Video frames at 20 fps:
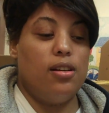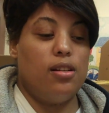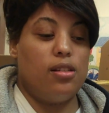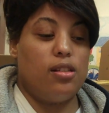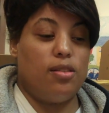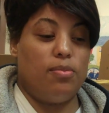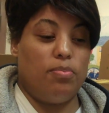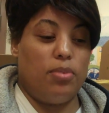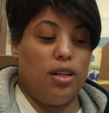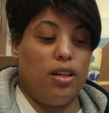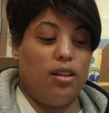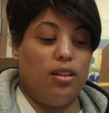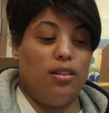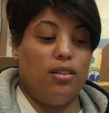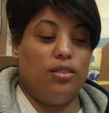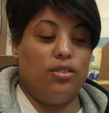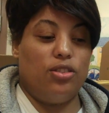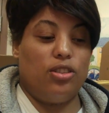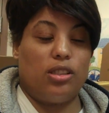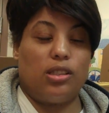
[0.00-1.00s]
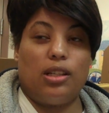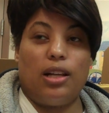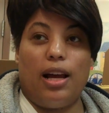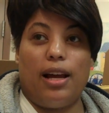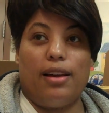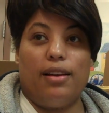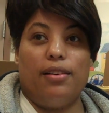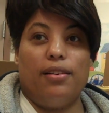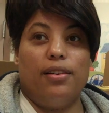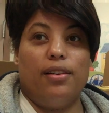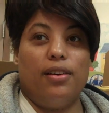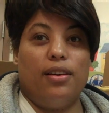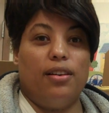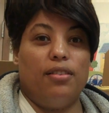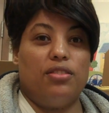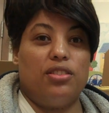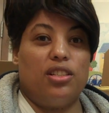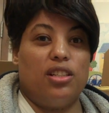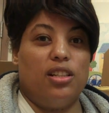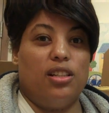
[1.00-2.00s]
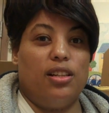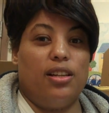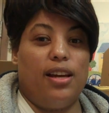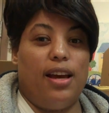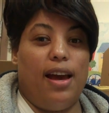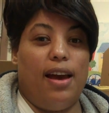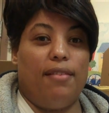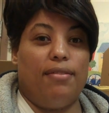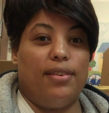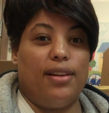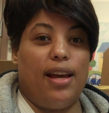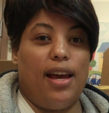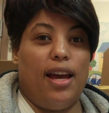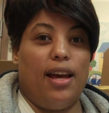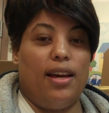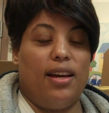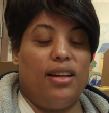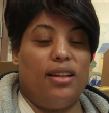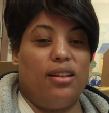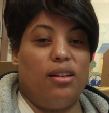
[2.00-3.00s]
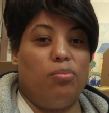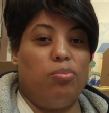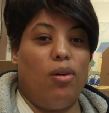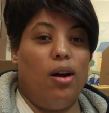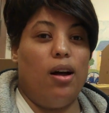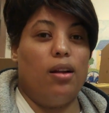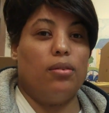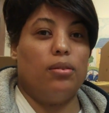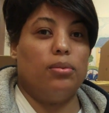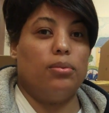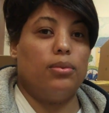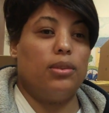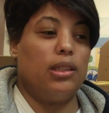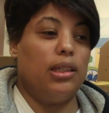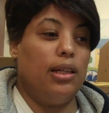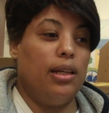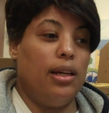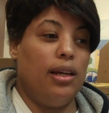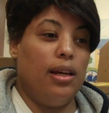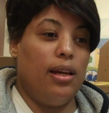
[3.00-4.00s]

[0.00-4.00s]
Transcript: speak just like if she haven't had any problems.